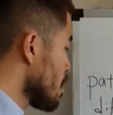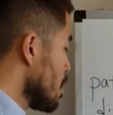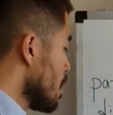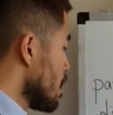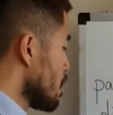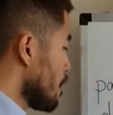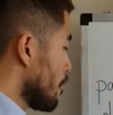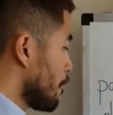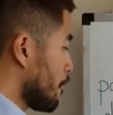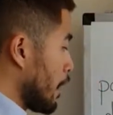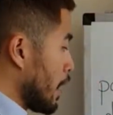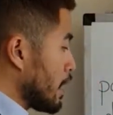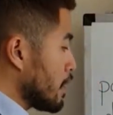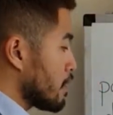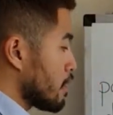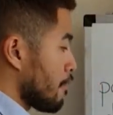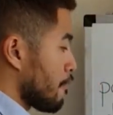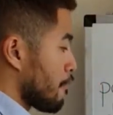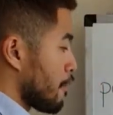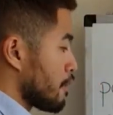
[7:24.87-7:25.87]
the phase
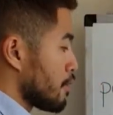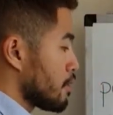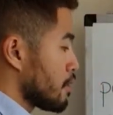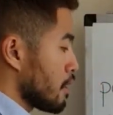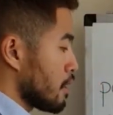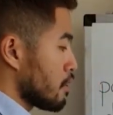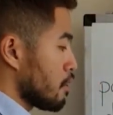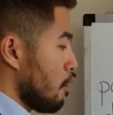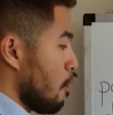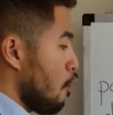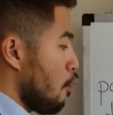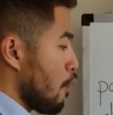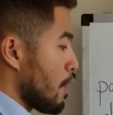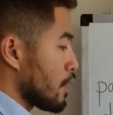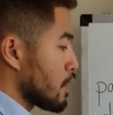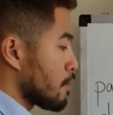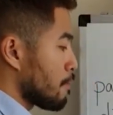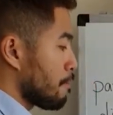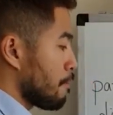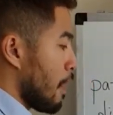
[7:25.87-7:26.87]
difference is
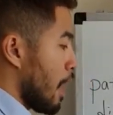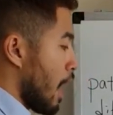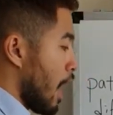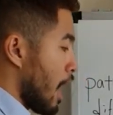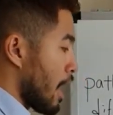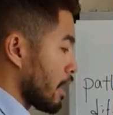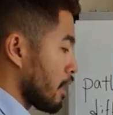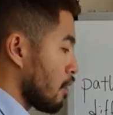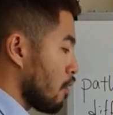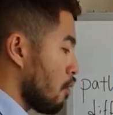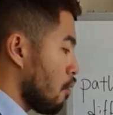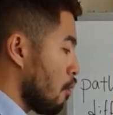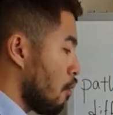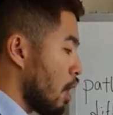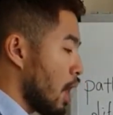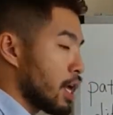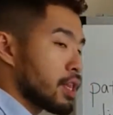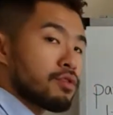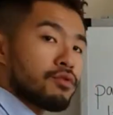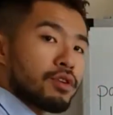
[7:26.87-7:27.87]
always pi or
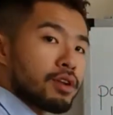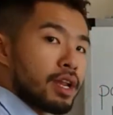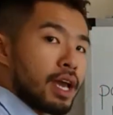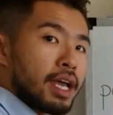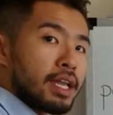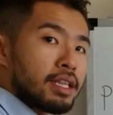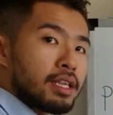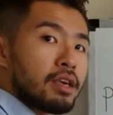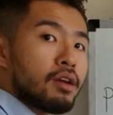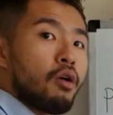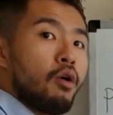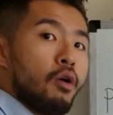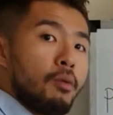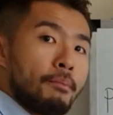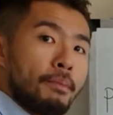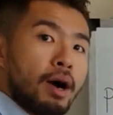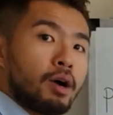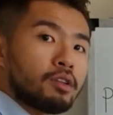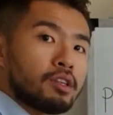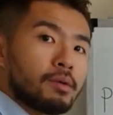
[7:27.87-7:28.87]
180 or
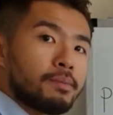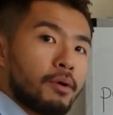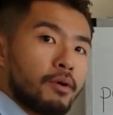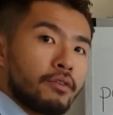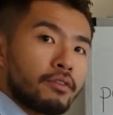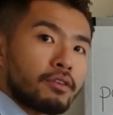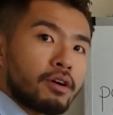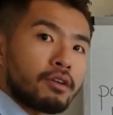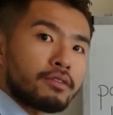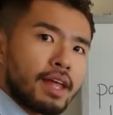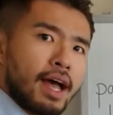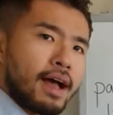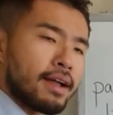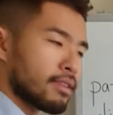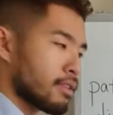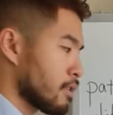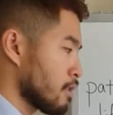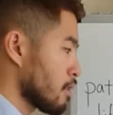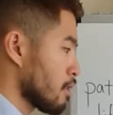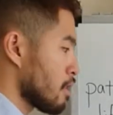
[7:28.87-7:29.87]
multiple of
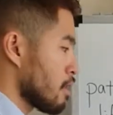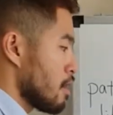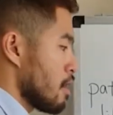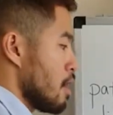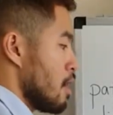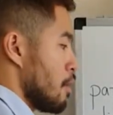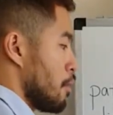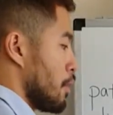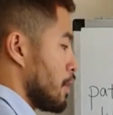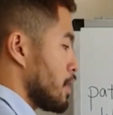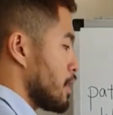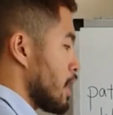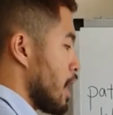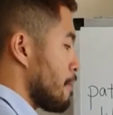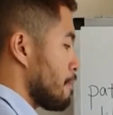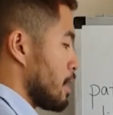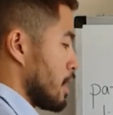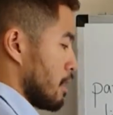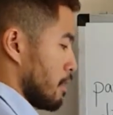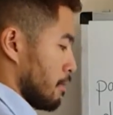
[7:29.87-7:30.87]
that? What does
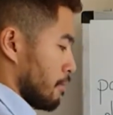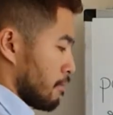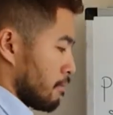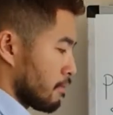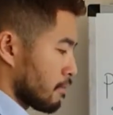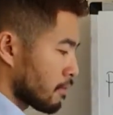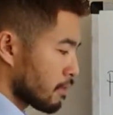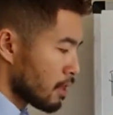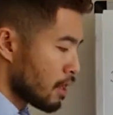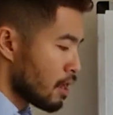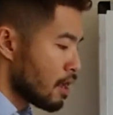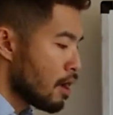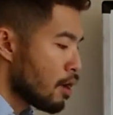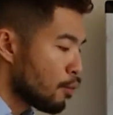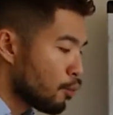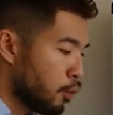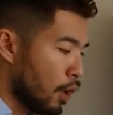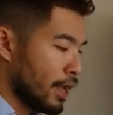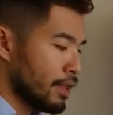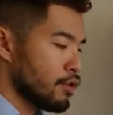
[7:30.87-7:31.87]
that mean?
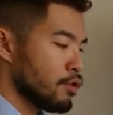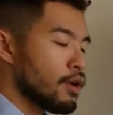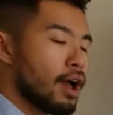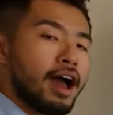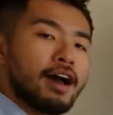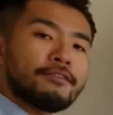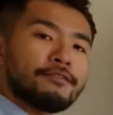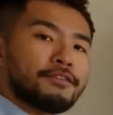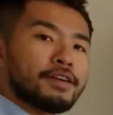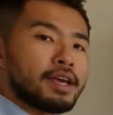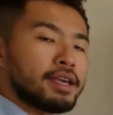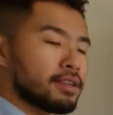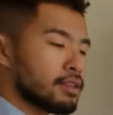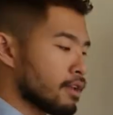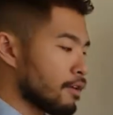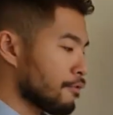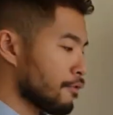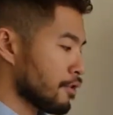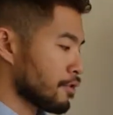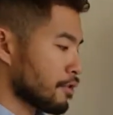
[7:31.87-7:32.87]
When you have phase
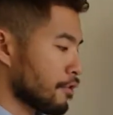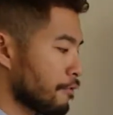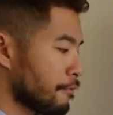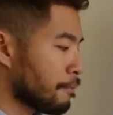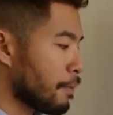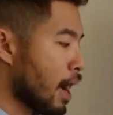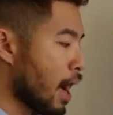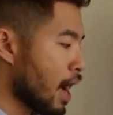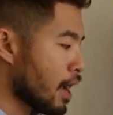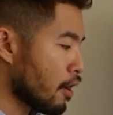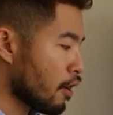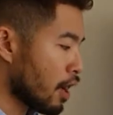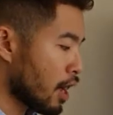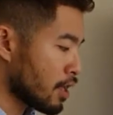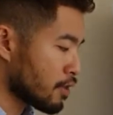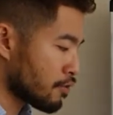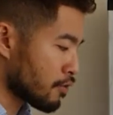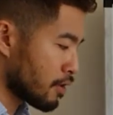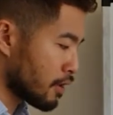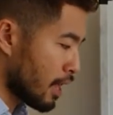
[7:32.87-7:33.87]
difference of pi or
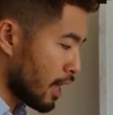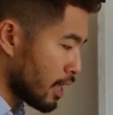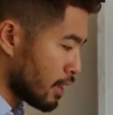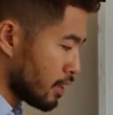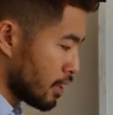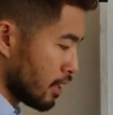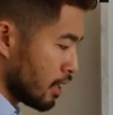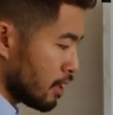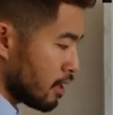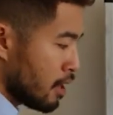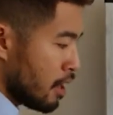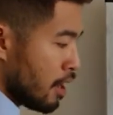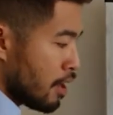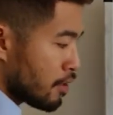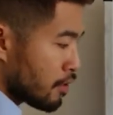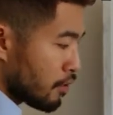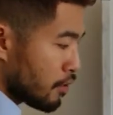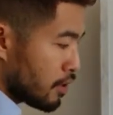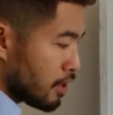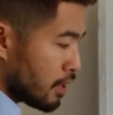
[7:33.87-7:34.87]
180,
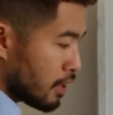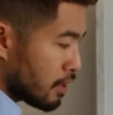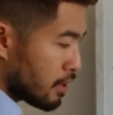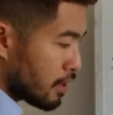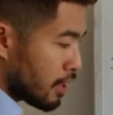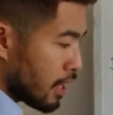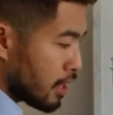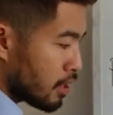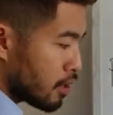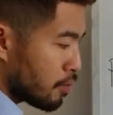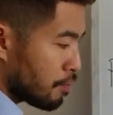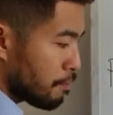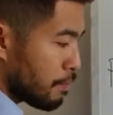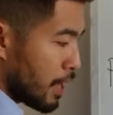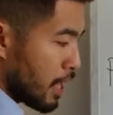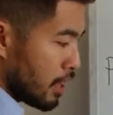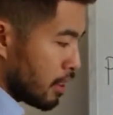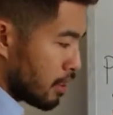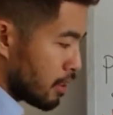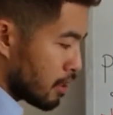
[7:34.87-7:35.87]
you see this
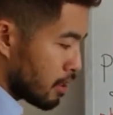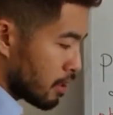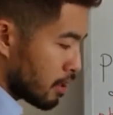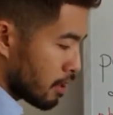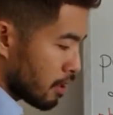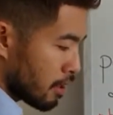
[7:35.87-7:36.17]
bit